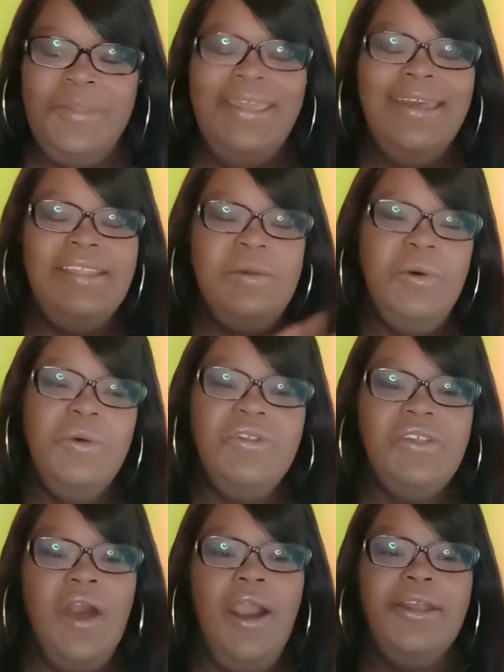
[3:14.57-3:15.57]
yeah, so we
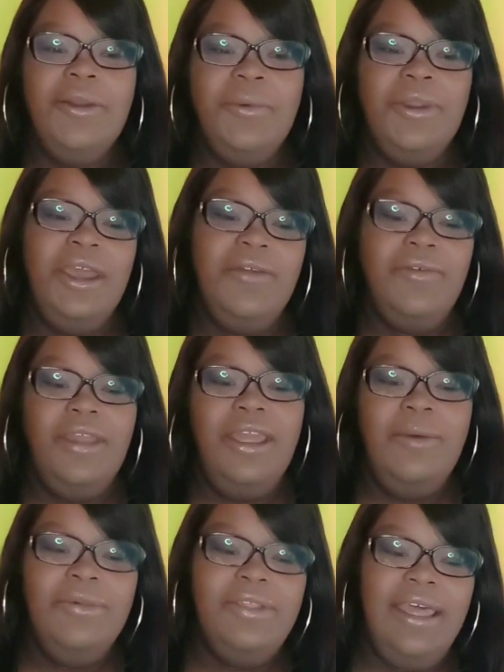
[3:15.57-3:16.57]
was talking or whatever, and
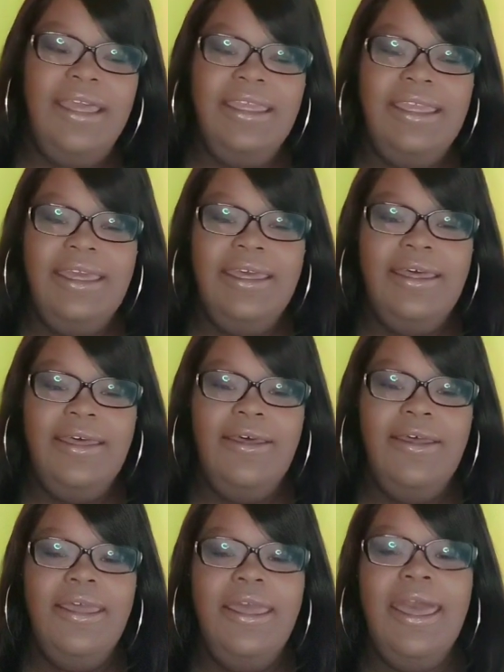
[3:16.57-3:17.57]
he was like,
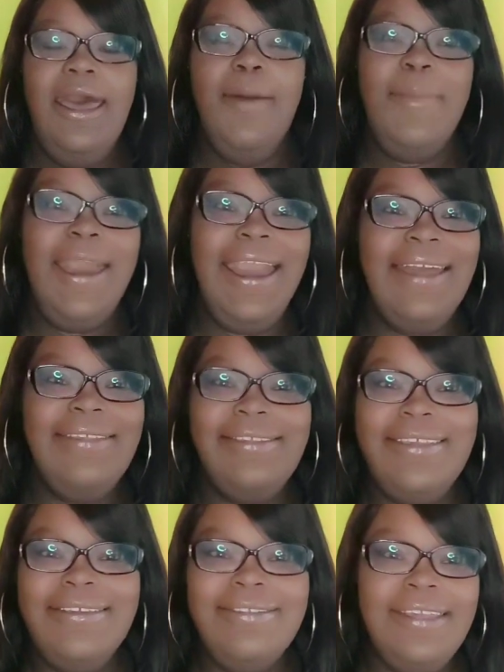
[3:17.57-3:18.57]
yeah, I got
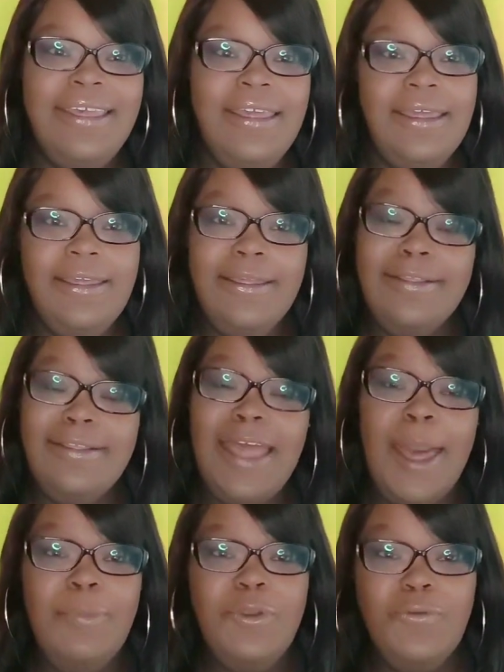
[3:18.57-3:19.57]
6 kids,
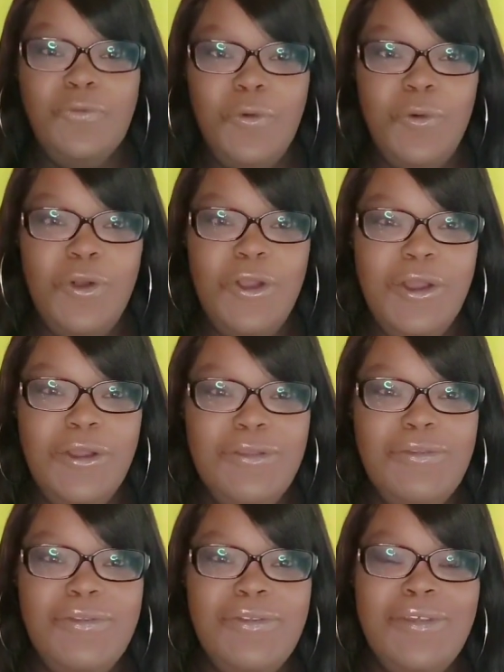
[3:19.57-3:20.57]
I'm
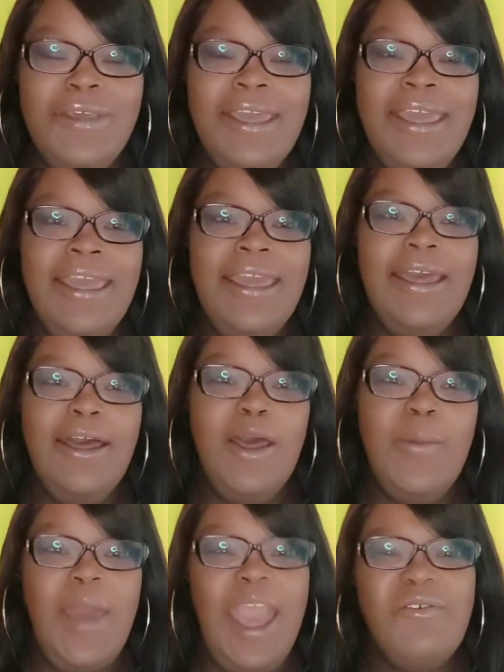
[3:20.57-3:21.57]
divorced,
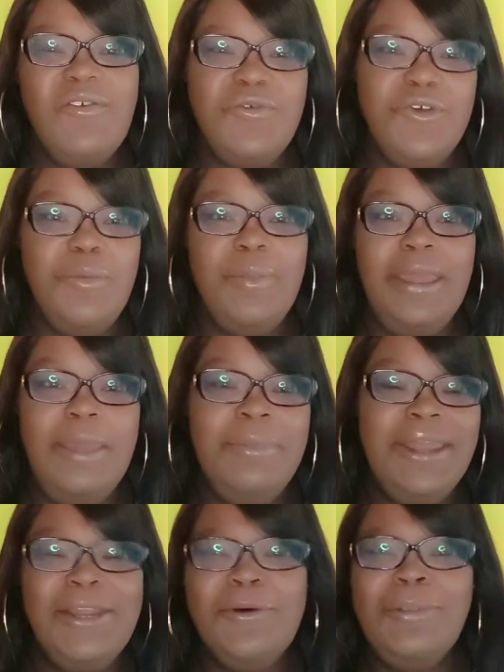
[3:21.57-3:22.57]
I have a roommate,
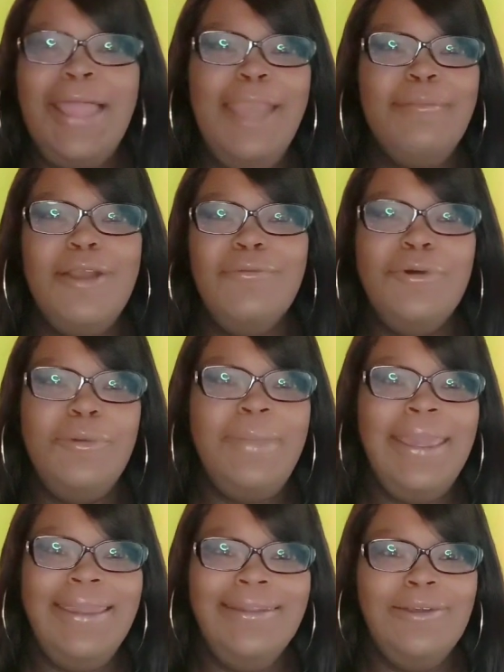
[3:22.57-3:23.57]
but I don't like my
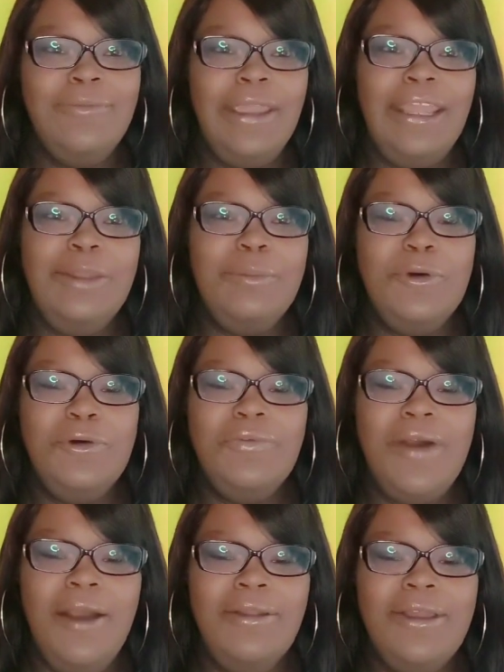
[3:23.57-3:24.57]
roommate, and I'm ready to
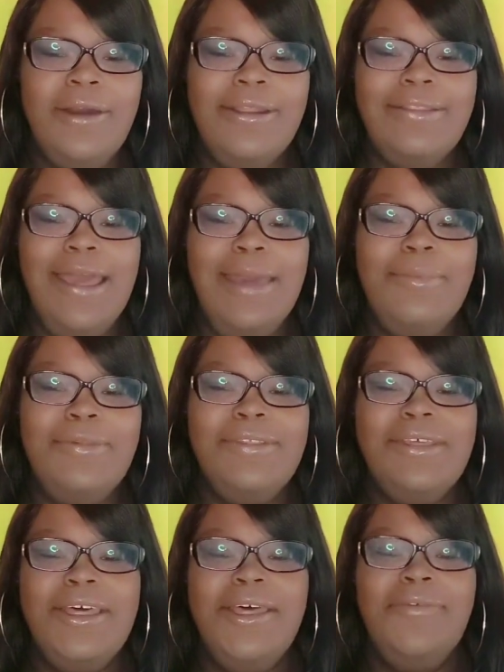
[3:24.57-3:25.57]
move out and all that type of
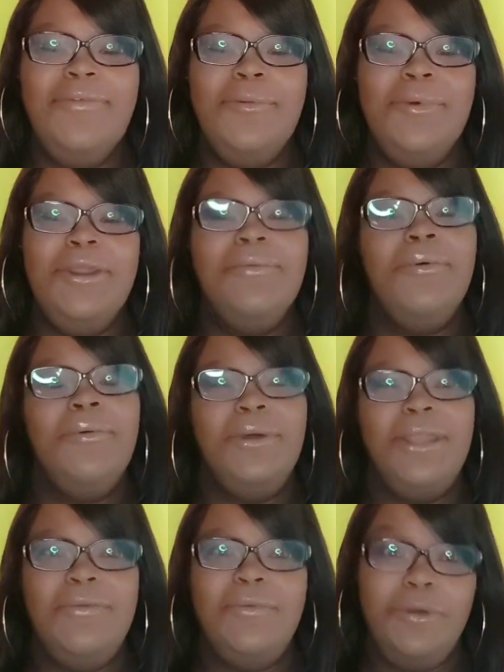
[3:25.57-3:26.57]
stuff, or whatever,
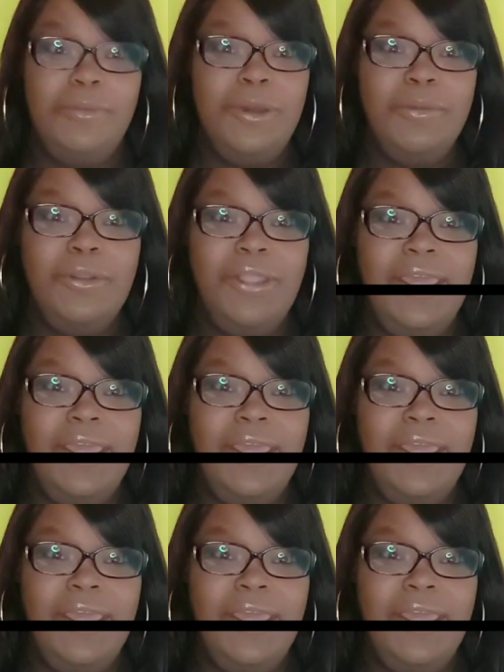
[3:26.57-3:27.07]
whatever, remember